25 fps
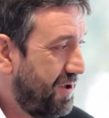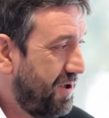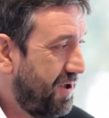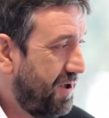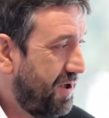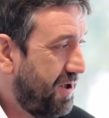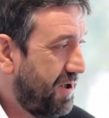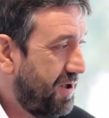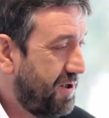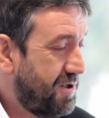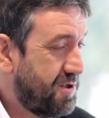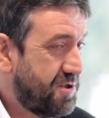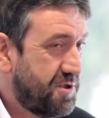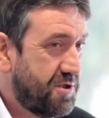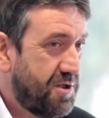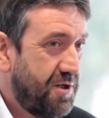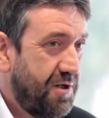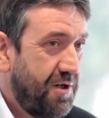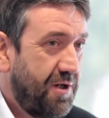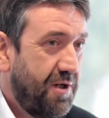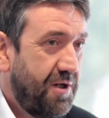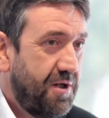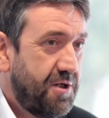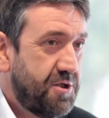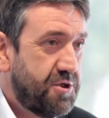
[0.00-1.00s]
Yes,
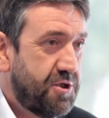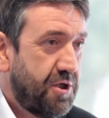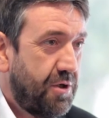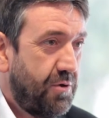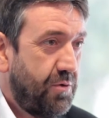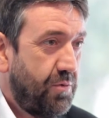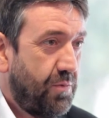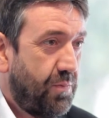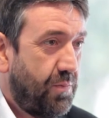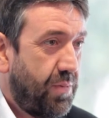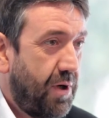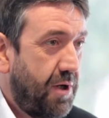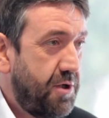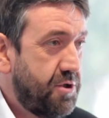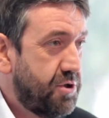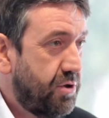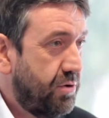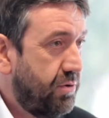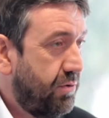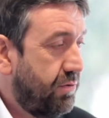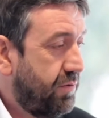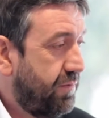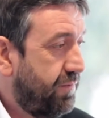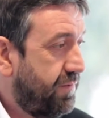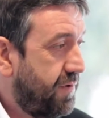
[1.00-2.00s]
so obeys the
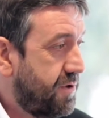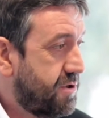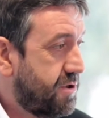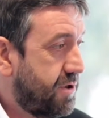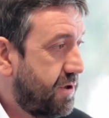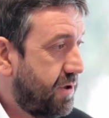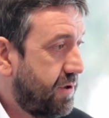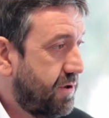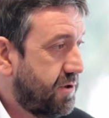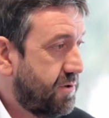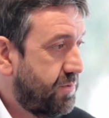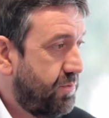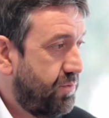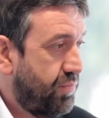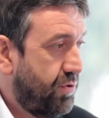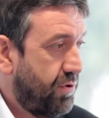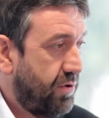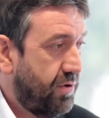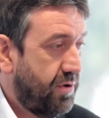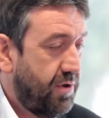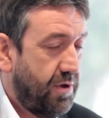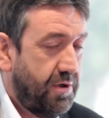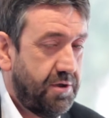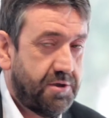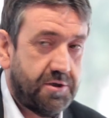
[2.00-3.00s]
law of physics,
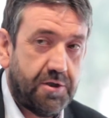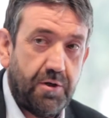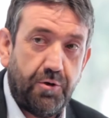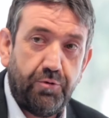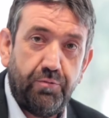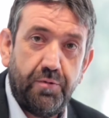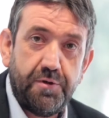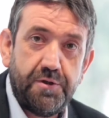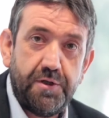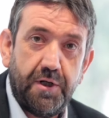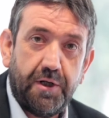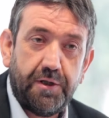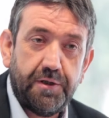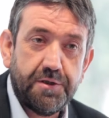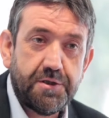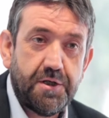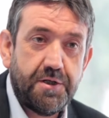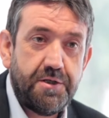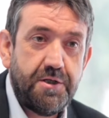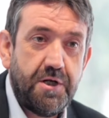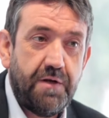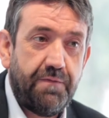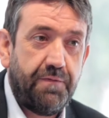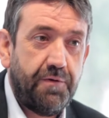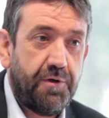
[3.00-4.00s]
but it's totally ridiculous
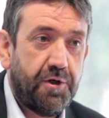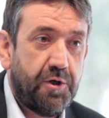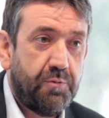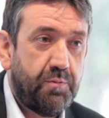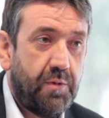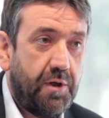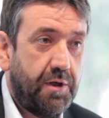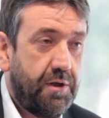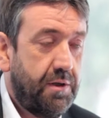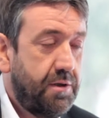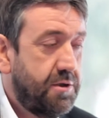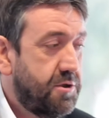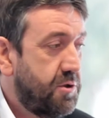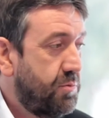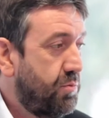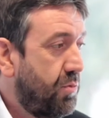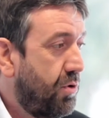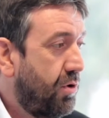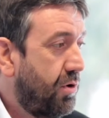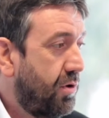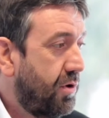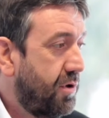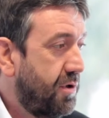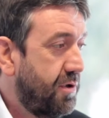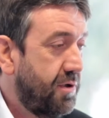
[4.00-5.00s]
and never going to make it to
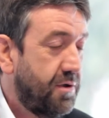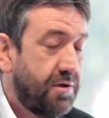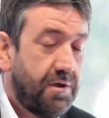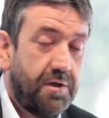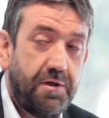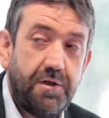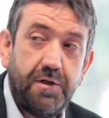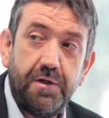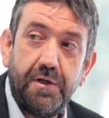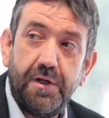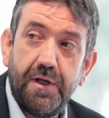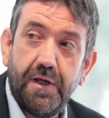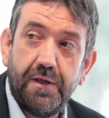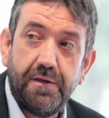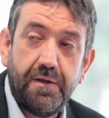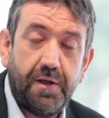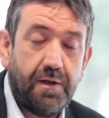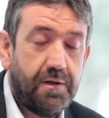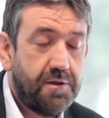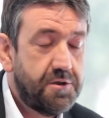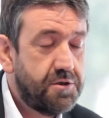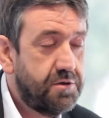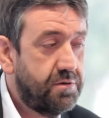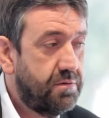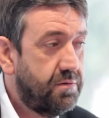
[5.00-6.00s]
market, and you get
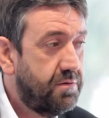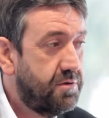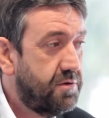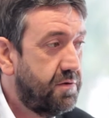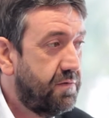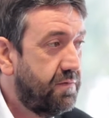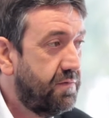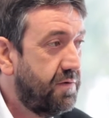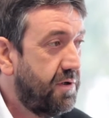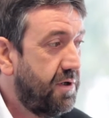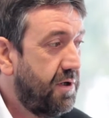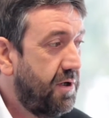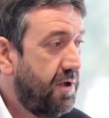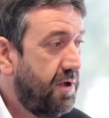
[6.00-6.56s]
that sort of